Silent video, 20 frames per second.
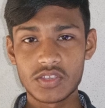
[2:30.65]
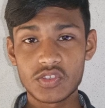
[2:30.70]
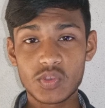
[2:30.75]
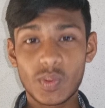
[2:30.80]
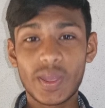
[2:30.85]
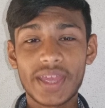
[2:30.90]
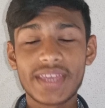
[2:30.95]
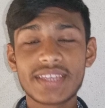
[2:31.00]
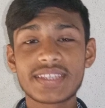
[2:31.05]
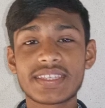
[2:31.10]

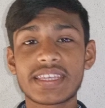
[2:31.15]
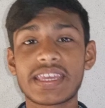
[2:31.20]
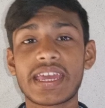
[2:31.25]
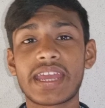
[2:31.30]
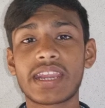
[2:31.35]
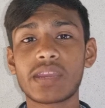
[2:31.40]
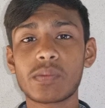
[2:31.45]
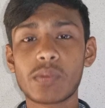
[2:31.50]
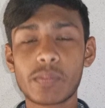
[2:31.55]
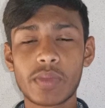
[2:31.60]
So guys,
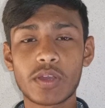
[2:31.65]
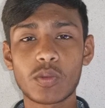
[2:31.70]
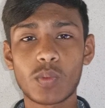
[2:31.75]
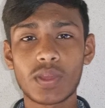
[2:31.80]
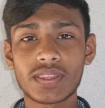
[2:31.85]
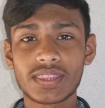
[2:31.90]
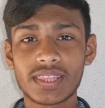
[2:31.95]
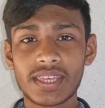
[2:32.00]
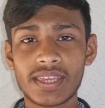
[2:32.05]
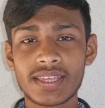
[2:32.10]
here remember
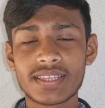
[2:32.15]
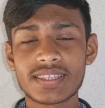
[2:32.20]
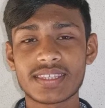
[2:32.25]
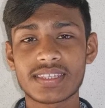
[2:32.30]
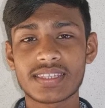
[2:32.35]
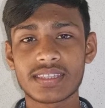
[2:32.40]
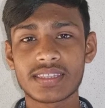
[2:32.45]
one thing,